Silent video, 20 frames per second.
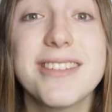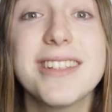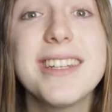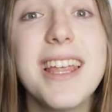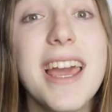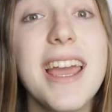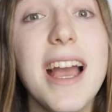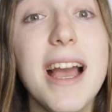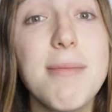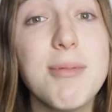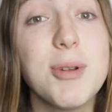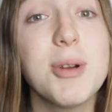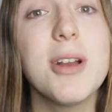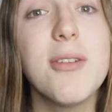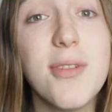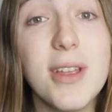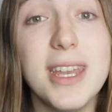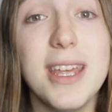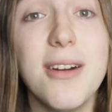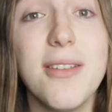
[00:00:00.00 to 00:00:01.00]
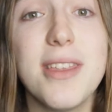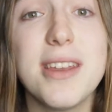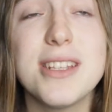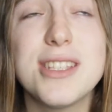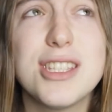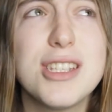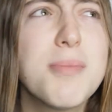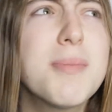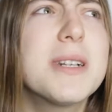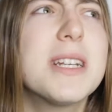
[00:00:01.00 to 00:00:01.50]
today I'm doing a video that is
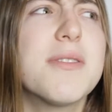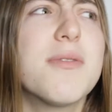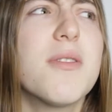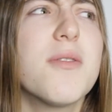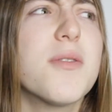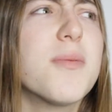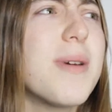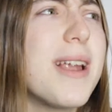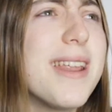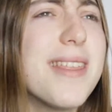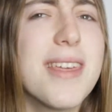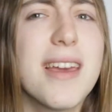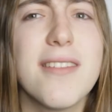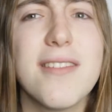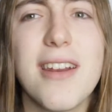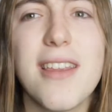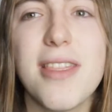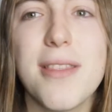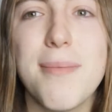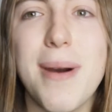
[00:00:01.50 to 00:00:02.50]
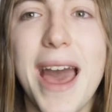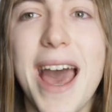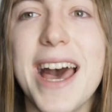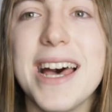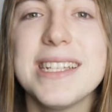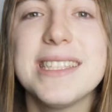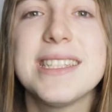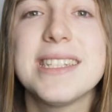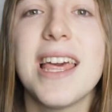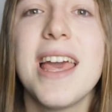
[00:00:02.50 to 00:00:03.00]
super different from anything I've done in the
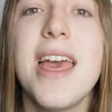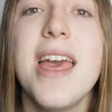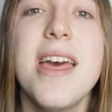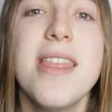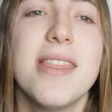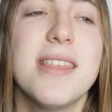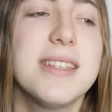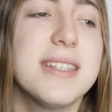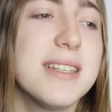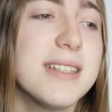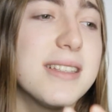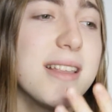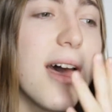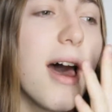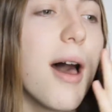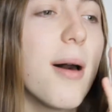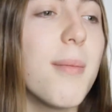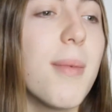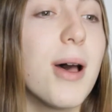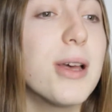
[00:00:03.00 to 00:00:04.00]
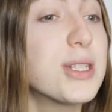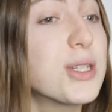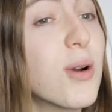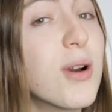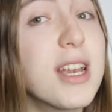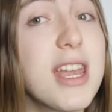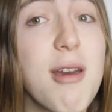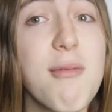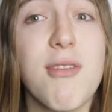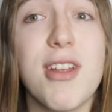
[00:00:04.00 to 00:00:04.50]
past. This is a
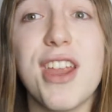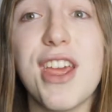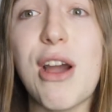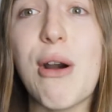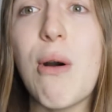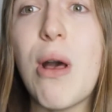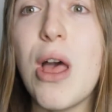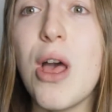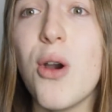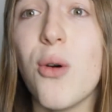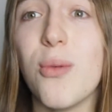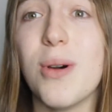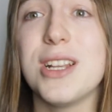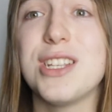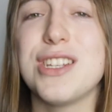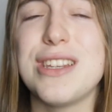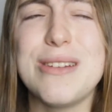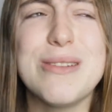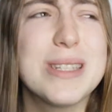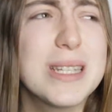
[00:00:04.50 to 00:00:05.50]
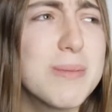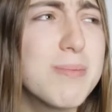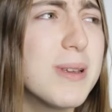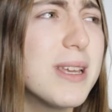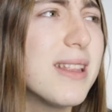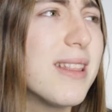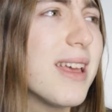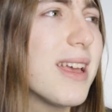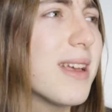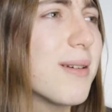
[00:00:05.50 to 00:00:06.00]
storytime video, which used to
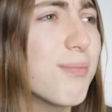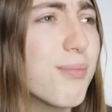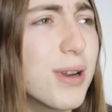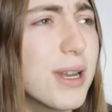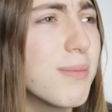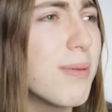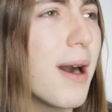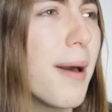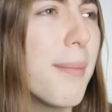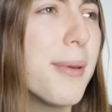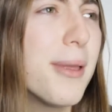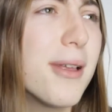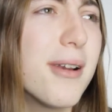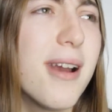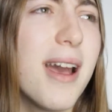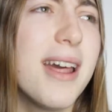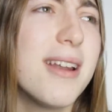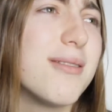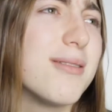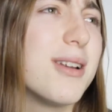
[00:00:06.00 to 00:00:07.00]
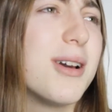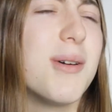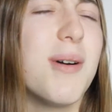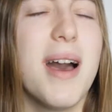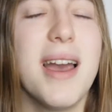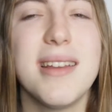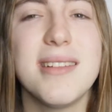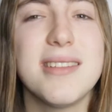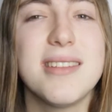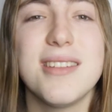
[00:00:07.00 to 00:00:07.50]
be like pretty popular. I don't know,
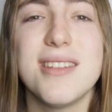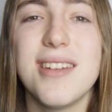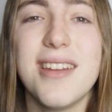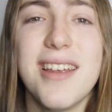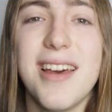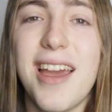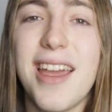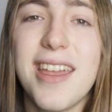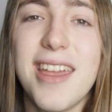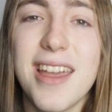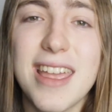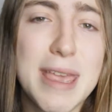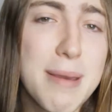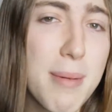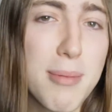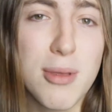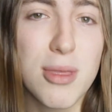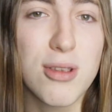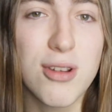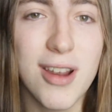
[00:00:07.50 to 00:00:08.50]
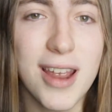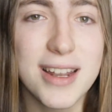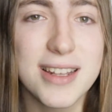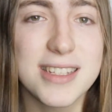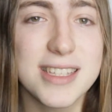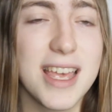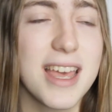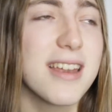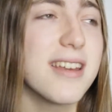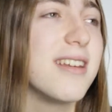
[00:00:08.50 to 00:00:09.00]
I can't keep up with
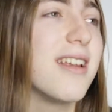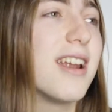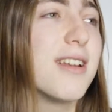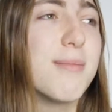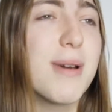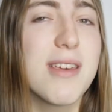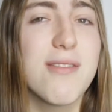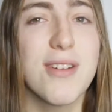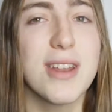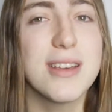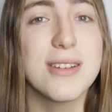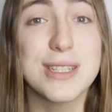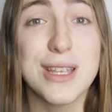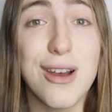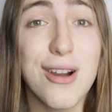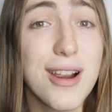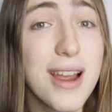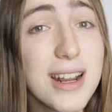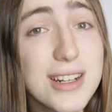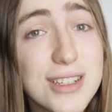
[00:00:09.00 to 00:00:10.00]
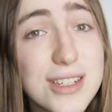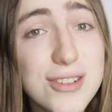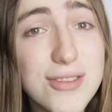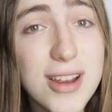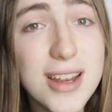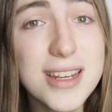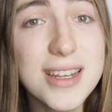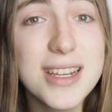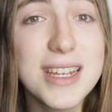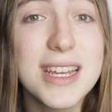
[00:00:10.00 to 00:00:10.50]
trends, and none of my videos are actually
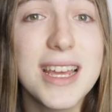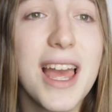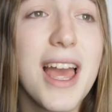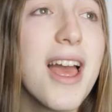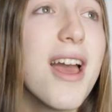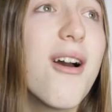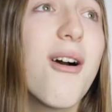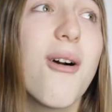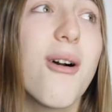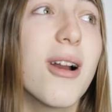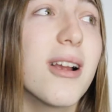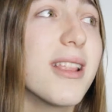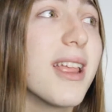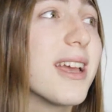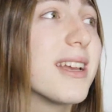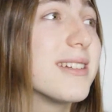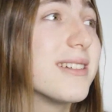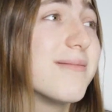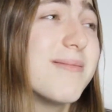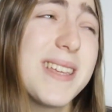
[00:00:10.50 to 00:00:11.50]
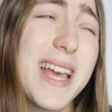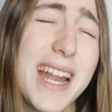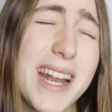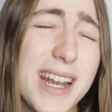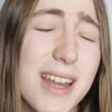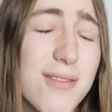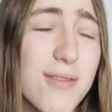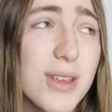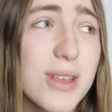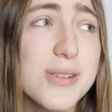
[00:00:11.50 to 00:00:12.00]
trendy or like get
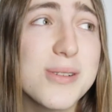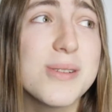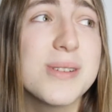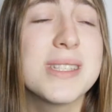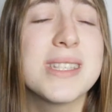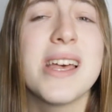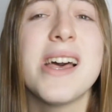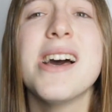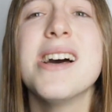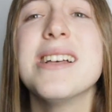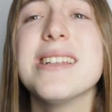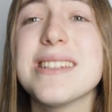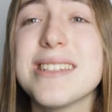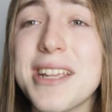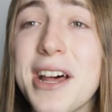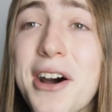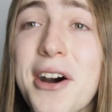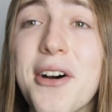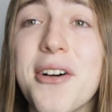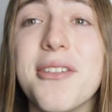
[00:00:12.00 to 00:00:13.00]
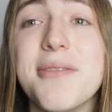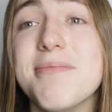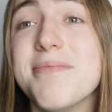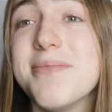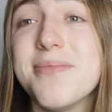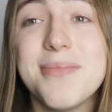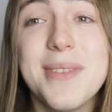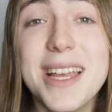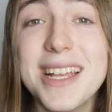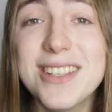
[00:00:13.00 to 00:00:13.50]
any views, so
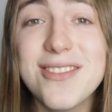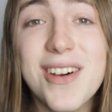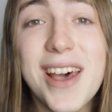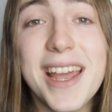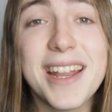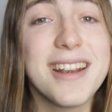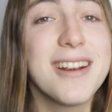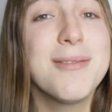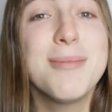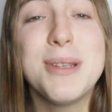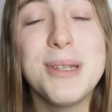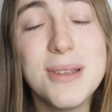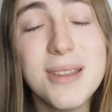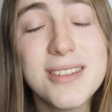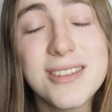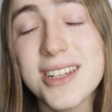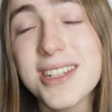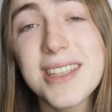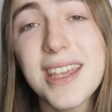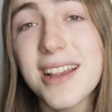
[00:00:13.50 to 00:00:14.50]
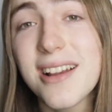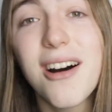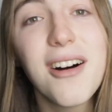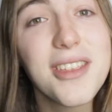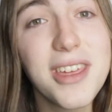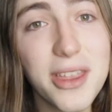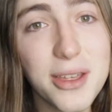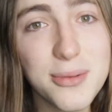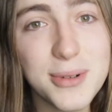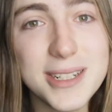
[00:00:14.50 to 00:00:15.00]
it's fine. It'll be just like all
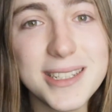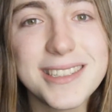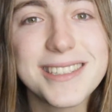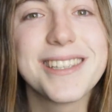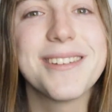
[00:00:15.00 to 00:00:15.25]
the other ones.